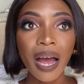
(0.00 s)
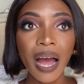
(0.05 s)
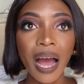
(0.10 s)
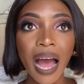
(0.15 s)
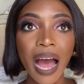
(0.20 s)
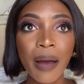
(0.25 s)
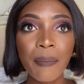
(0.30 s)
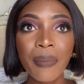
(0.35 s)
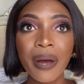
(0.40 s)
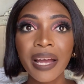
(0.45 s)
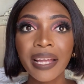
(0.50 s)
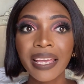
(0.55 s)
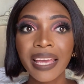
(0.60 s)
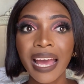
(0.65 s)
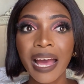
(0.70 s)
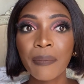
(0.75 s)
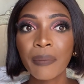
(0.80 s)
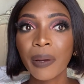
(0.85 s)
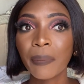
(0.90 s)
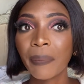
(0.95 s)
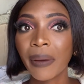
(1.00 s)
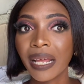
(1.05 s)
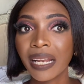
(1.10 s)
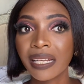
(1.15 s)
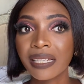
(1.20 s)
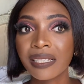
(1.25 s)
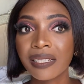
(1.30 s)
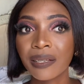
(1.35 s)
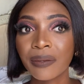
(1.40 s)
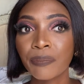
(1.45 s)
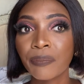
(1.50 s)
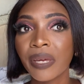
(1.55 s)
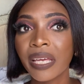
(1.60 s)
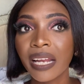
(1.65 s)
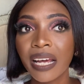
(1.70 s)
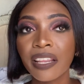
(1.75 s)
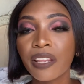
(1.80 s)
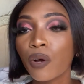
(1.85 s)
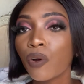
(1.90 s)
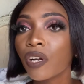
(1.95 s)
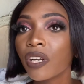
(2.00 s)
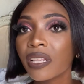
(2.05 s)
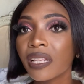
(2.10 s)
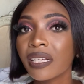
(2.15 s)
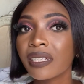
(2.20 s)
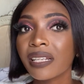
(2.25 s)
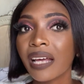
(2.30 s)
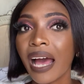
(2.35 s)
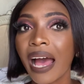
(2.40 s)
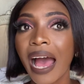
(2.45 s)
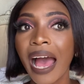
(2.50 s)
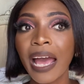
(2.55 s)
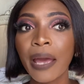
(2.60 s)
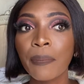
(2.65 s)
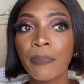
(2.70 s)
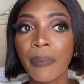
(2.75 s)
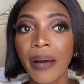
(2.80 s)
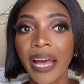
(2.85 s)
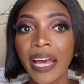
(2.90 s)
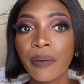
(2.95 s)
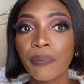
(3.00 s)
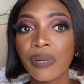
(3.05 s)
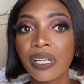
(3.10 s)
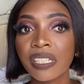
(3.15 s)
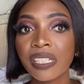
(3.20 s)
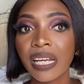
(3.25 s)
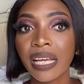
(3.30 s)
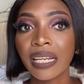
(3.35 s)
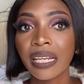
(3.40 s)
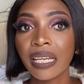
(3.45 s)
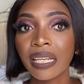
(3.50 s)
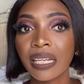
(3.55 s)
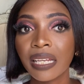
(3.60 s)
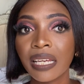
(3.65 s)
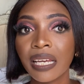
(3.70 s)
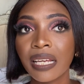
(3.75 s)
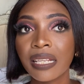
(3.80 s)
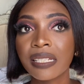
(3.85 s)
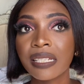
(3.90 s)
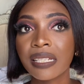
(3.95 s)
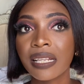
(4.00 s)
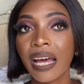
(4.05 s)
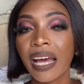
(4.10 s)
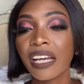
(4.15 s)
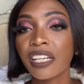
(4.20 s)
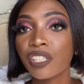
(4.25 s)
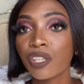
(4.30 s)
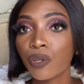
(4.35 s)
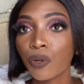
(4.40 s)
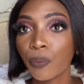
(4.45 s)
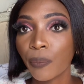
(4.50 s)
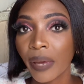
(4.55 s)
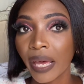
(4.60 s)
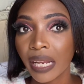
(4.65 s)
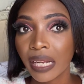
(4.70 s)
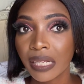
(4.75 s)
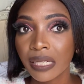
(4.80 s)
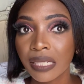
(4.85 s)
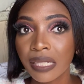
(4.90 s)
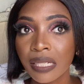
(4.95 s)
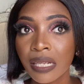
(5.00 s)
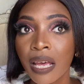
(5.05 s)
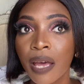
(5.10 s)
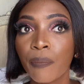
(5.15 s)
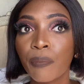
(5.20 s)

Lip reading: Amanye ama-palettes, mina the only things I buy ma-Chineni, it's the eyeshadow palettes,